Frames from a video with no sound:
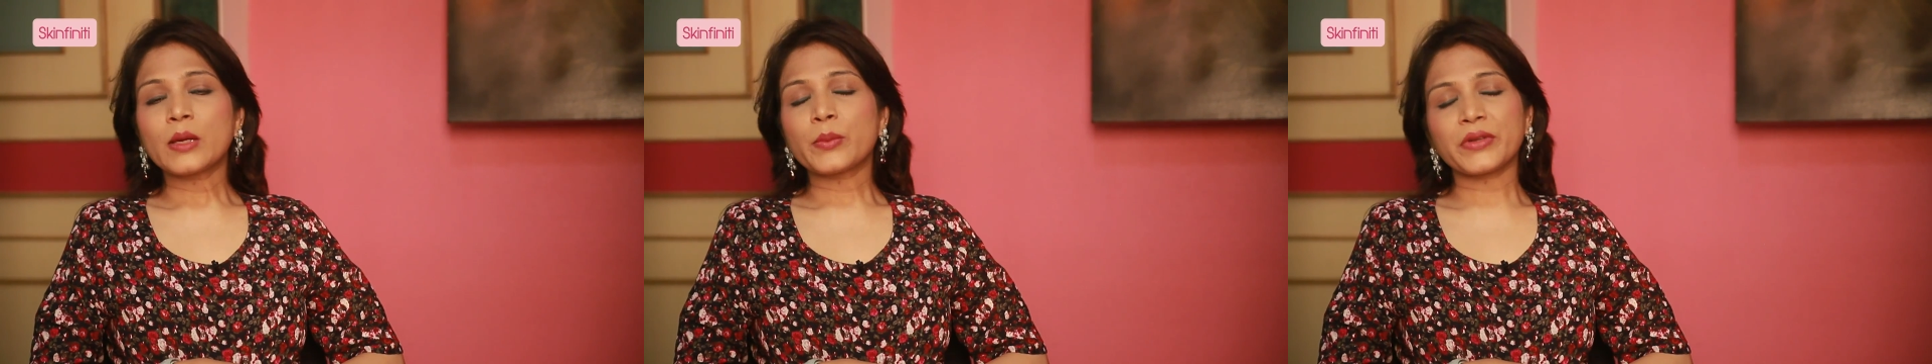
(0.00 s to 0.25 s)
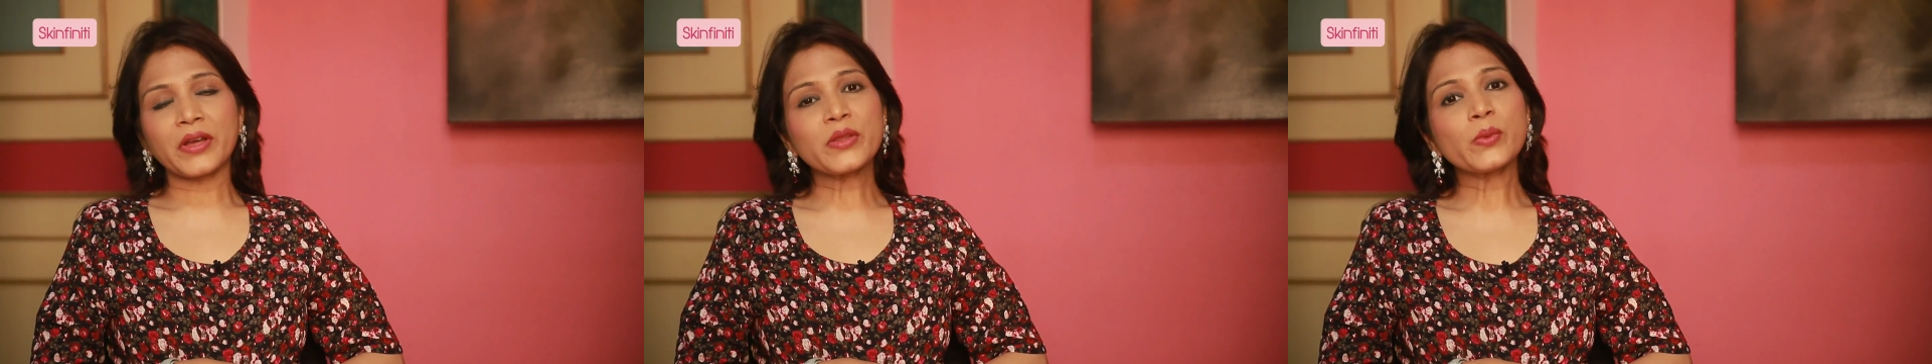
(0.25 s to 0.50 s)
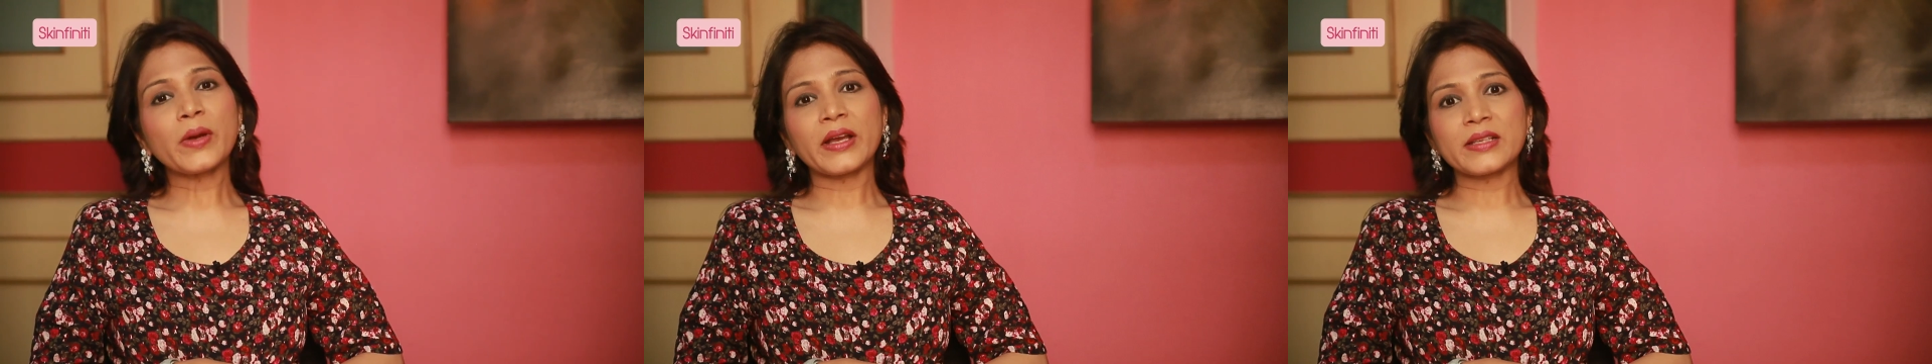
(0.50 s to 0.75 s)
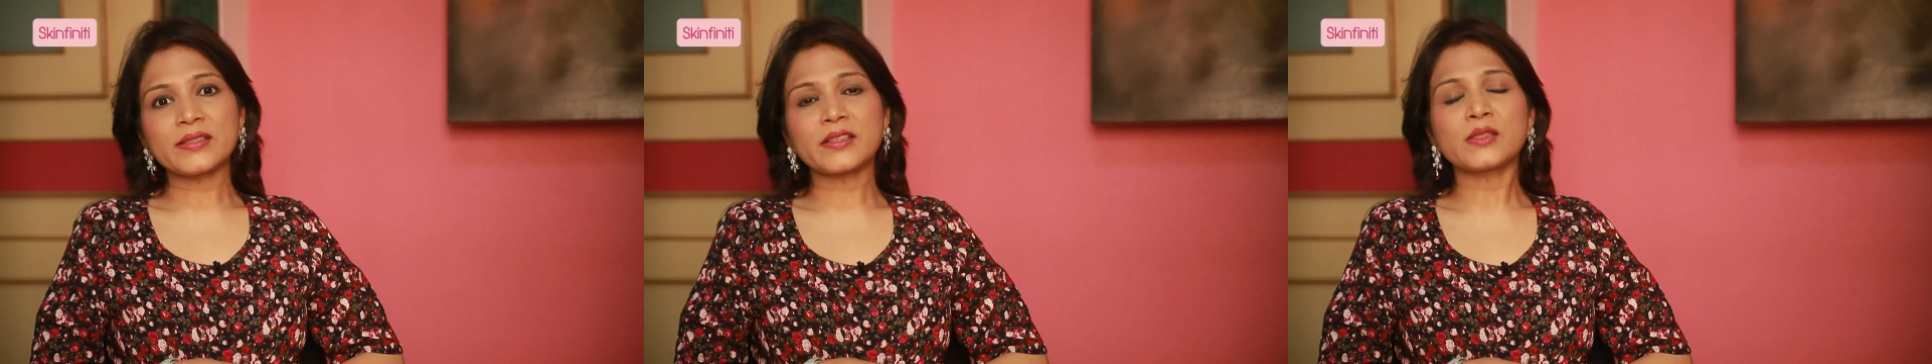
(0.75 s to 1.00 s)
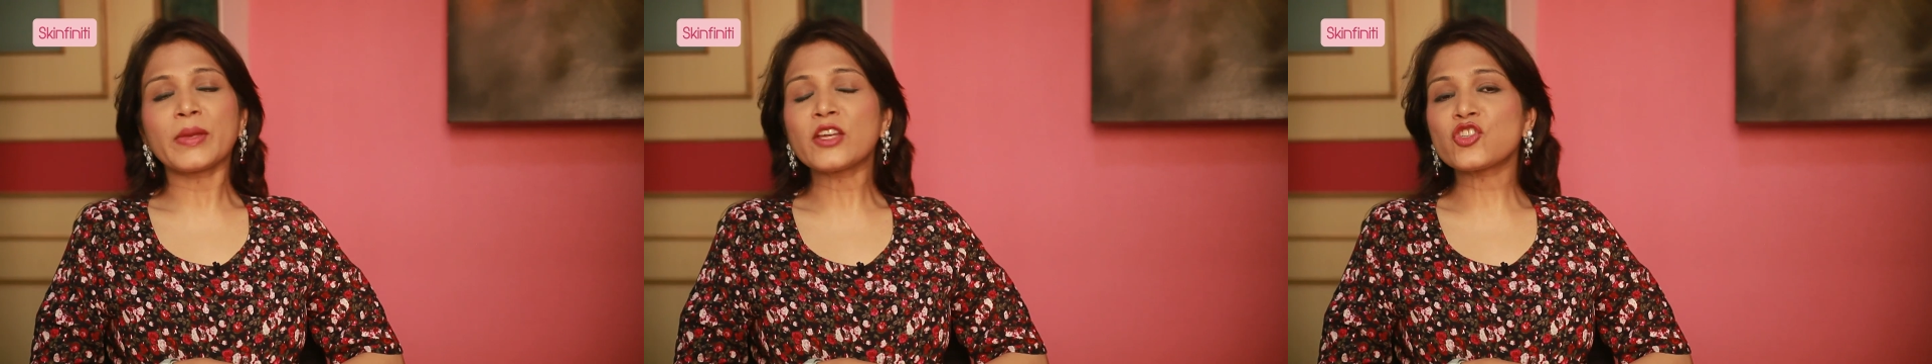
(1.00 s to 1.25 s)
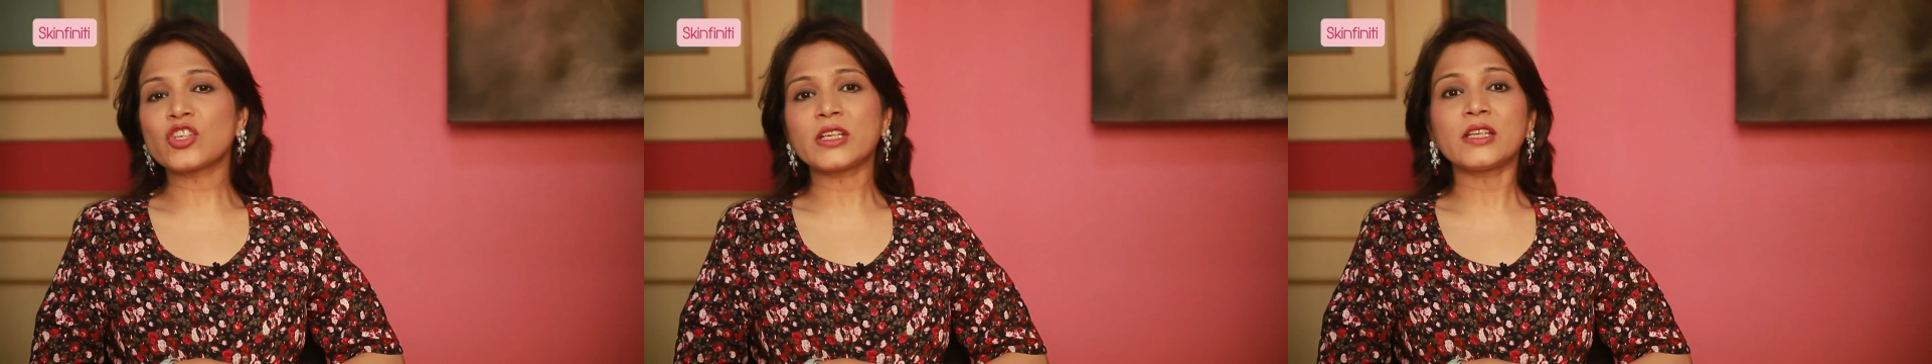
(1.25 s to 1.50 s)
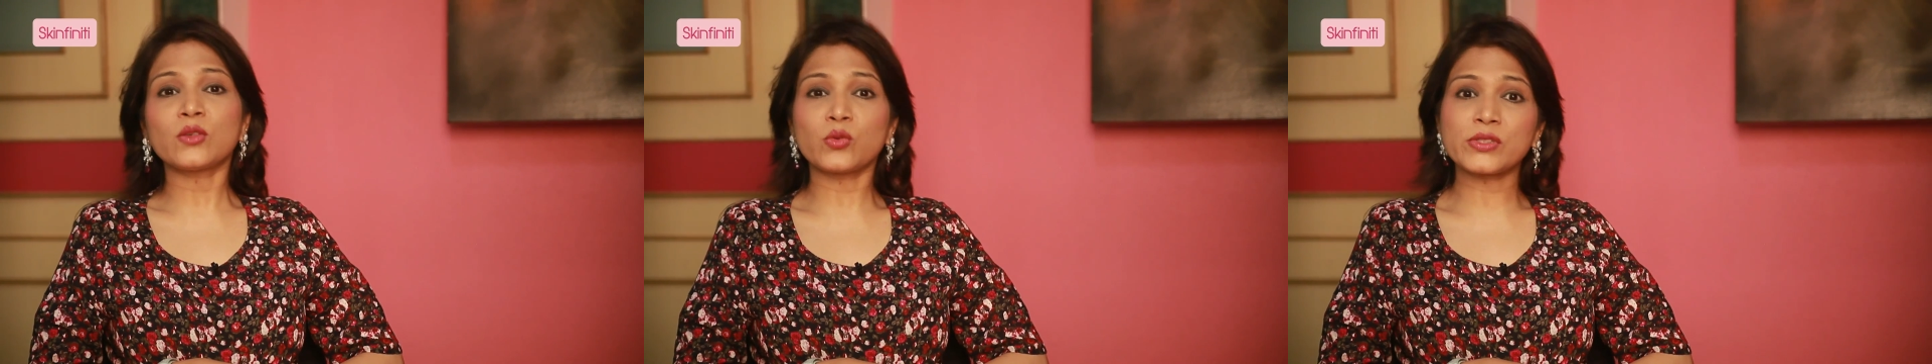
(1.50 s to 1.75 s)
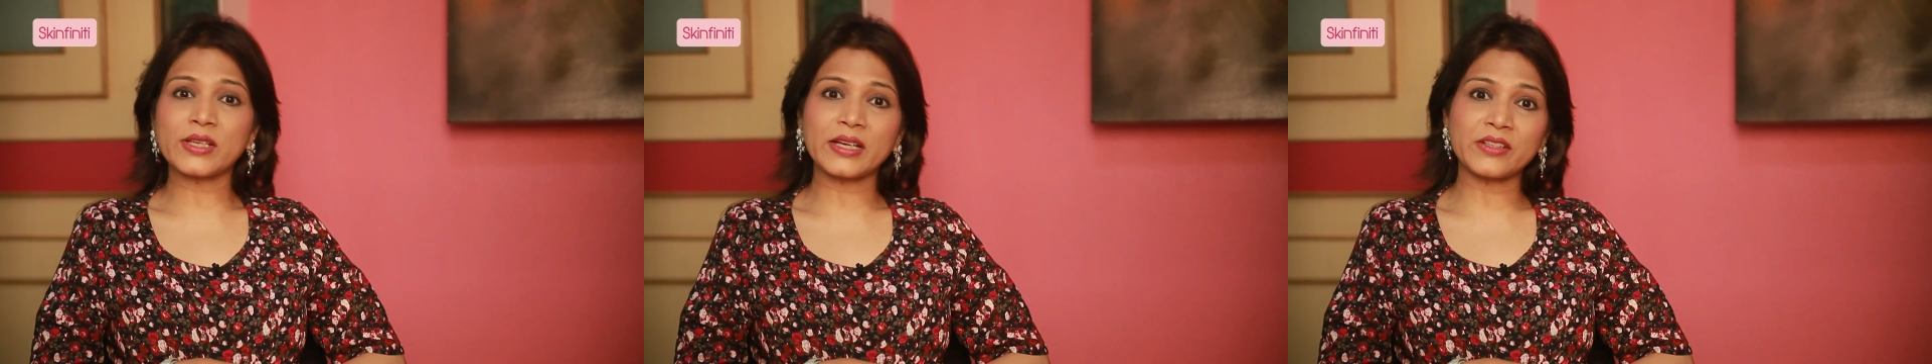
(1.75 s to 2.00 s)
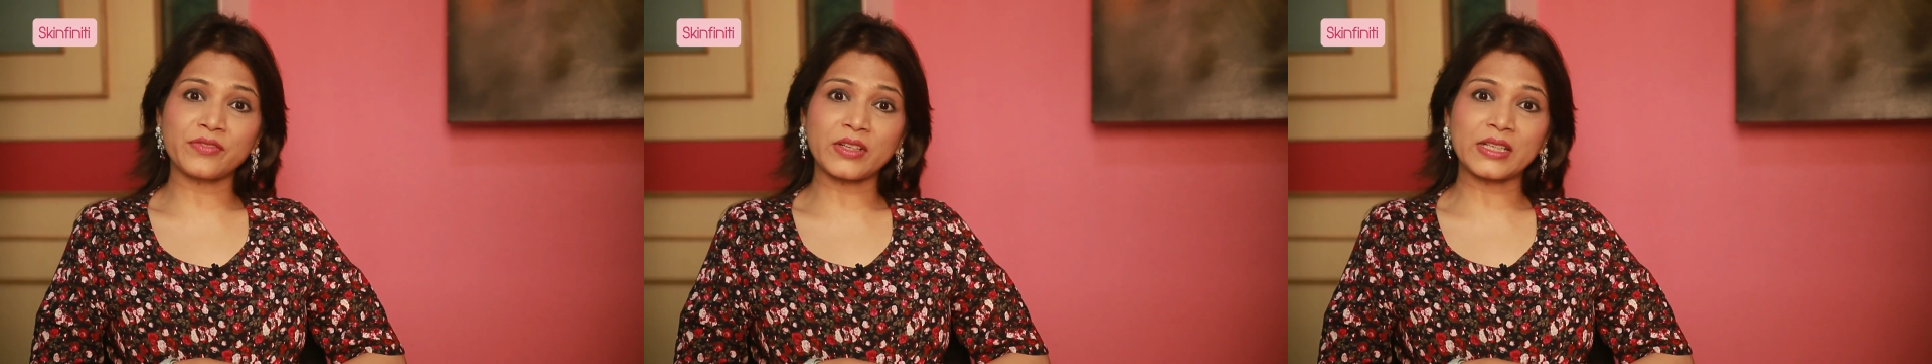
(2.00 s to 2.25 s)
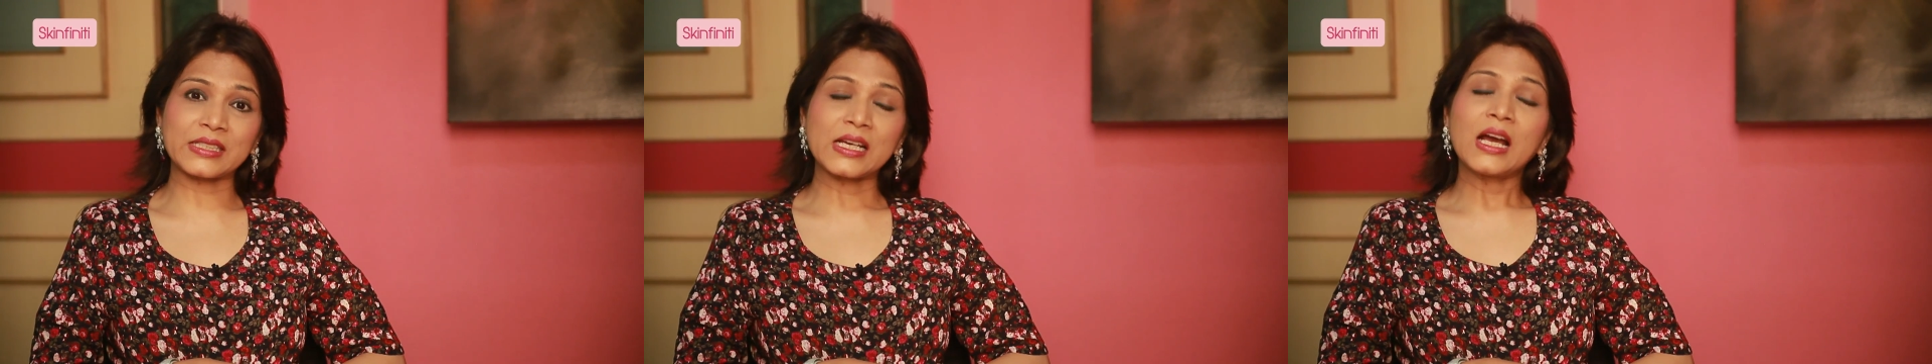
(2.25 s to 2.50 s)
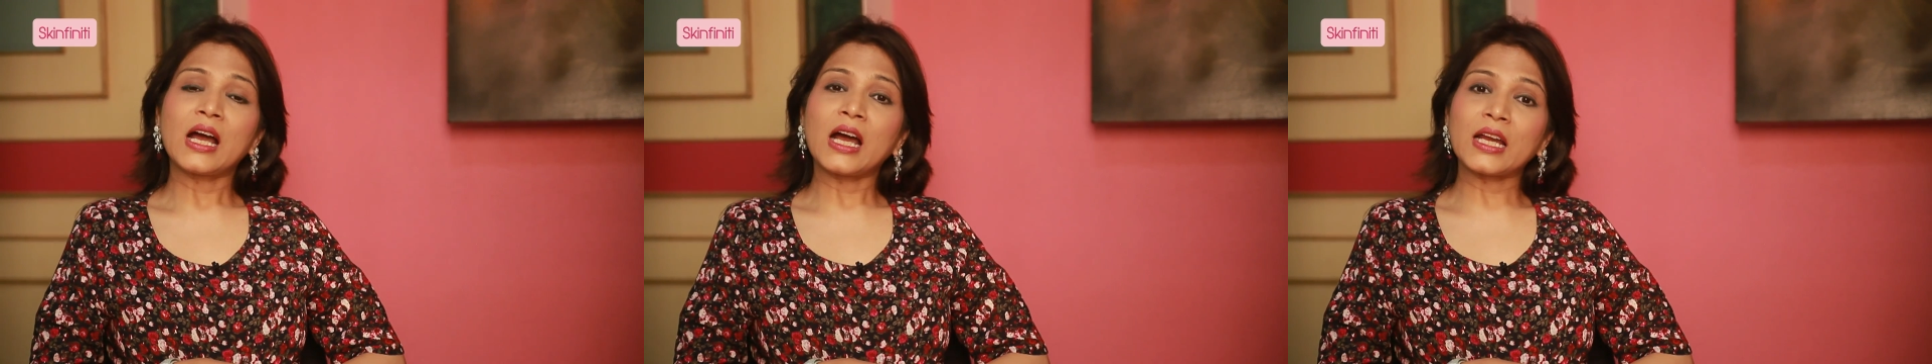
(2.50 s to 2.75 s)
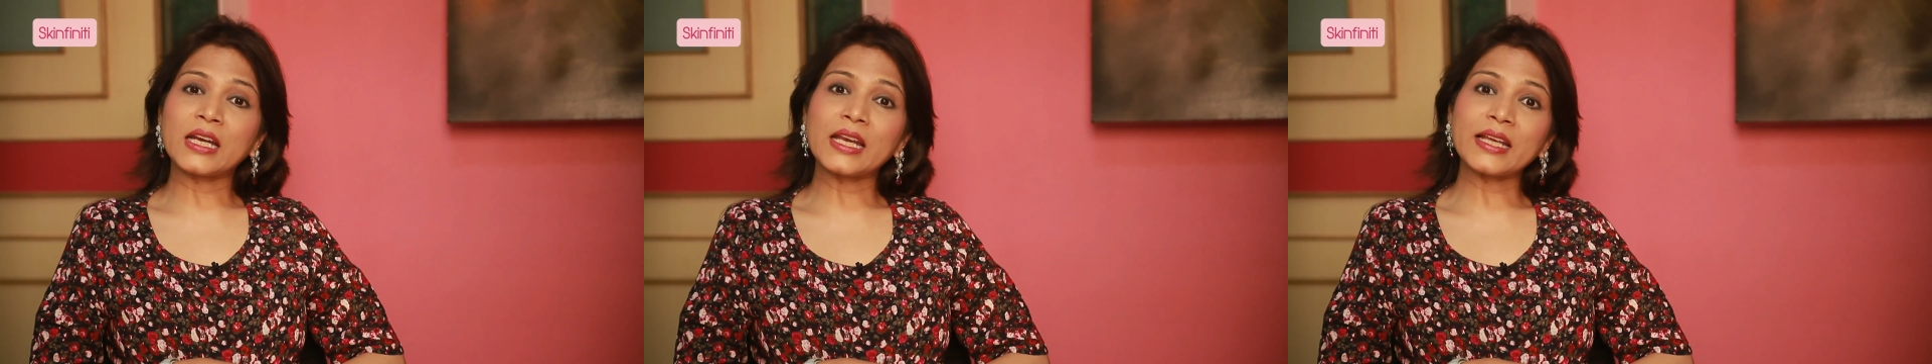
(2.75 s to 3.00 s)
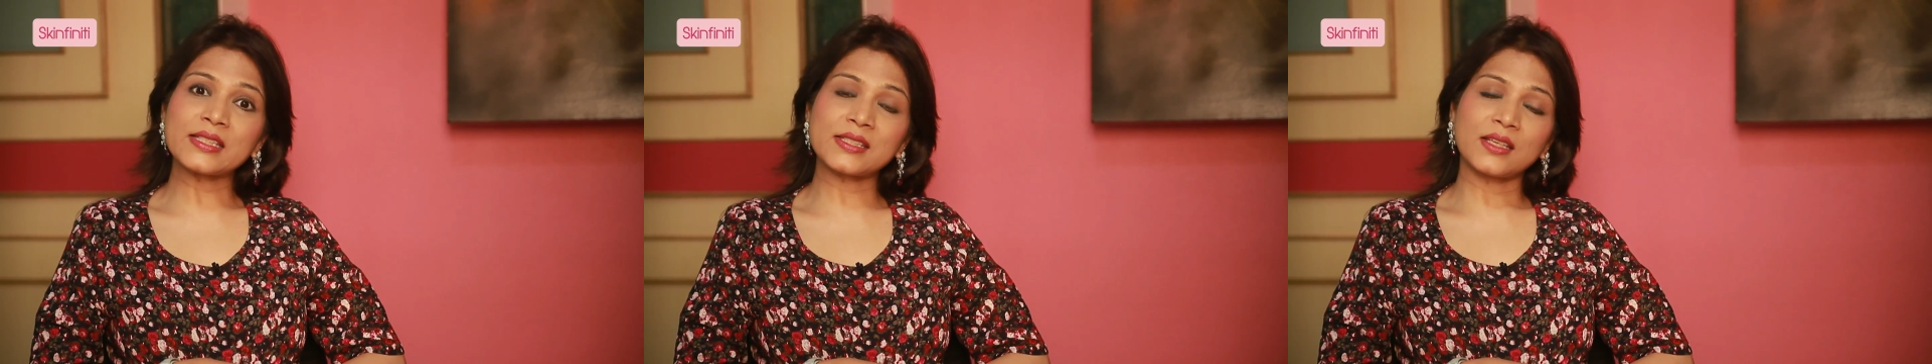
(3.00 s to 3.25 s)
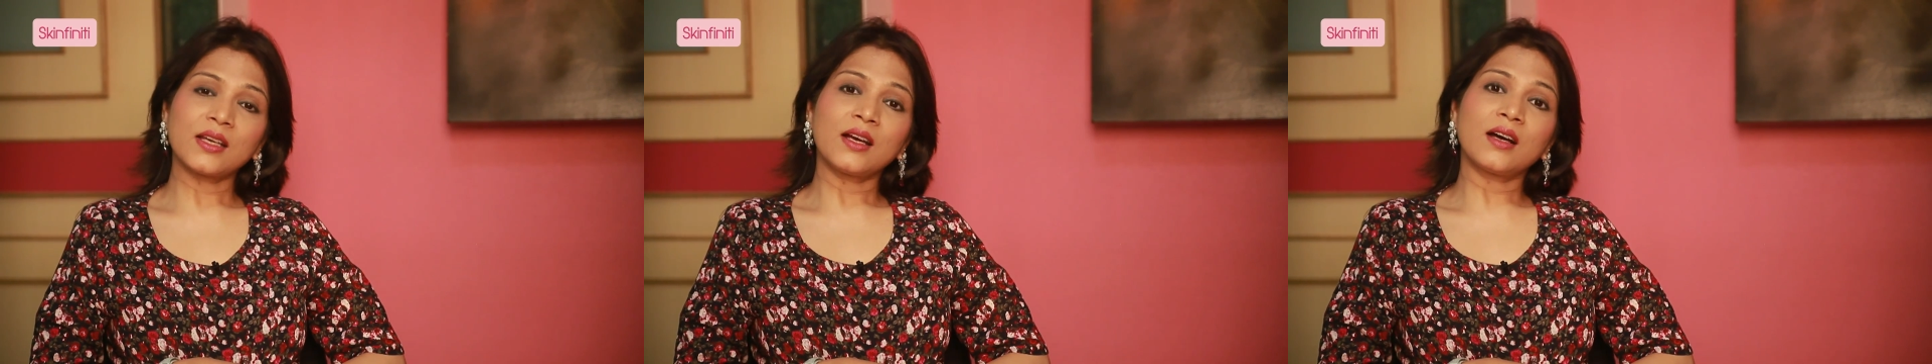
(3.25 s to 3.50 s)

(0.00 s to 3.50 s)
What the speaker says: but otherwise there's majorly no side effect unless